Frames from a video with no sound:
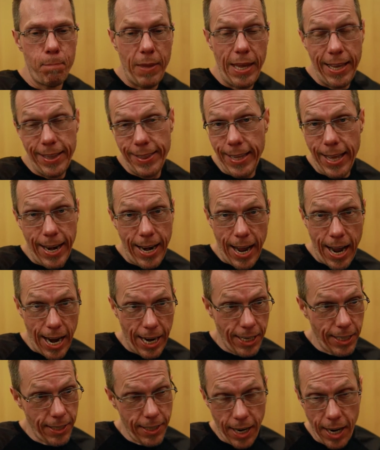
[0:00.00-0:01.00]
And then
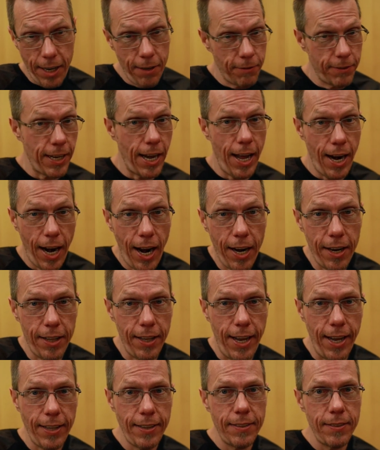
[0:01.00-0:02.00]
I kind of got out of
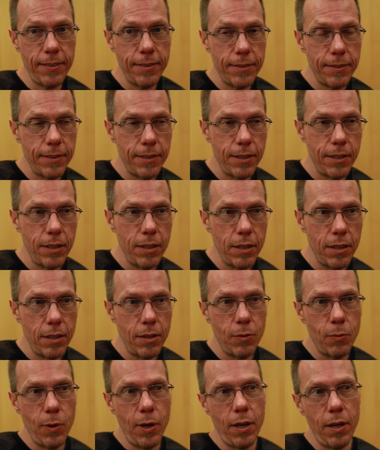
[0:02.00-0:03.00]
that.
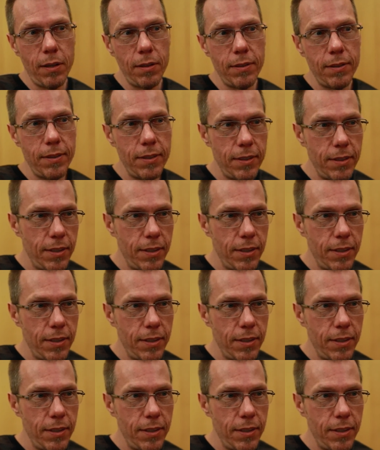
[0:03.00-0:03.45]
Well,